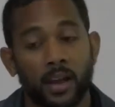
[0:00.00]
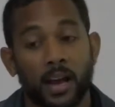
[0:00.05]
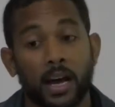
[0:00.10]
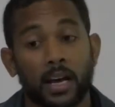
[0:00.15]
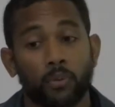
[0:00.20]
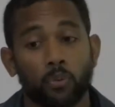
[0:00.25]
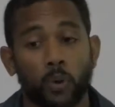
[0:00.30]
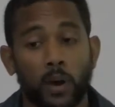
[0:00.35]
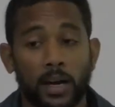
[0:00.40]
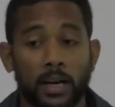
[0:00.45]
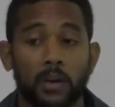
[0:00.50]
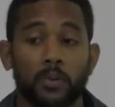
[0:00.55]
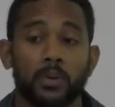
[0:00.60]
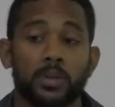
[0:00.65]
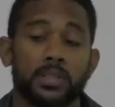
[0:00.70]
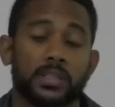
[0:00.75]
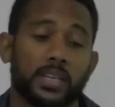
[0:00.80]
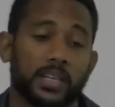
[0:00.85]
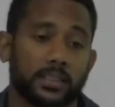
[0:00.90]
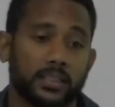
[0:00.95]
And while I
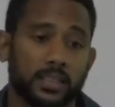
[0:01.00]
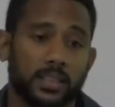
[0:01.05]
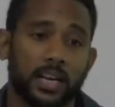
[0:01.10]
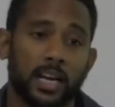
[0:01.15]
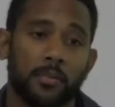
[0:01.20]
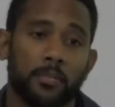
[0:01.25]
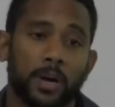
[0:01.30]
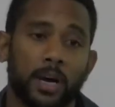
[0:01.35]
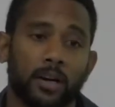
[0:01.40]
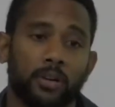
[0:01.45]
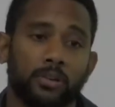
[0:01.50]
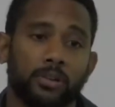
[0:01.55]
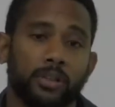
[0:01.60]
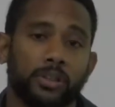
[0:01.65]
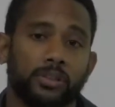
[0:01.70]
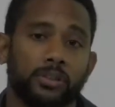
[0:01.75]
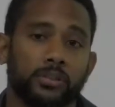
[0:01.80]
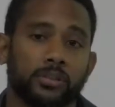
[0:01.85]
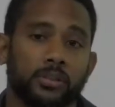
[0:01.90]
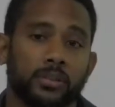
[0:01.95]
was getting that bio
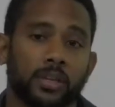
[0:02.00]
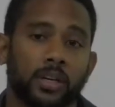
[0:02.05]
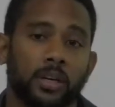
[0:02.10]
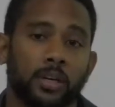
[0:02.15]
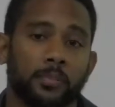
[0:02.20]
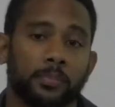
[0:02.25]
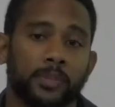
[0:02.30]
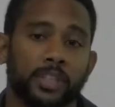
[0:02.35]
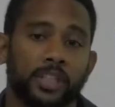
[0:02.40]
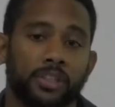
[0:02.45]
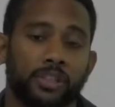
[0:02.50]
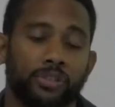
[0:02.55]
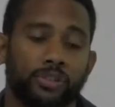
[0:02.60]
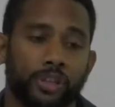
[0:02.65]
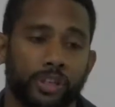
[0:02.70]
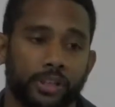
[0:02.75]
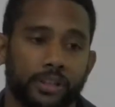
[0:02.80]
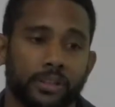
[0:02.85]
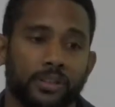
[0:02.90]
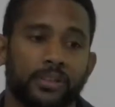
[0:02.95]

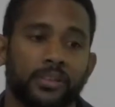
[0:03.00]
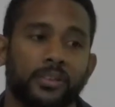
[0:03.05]
degree,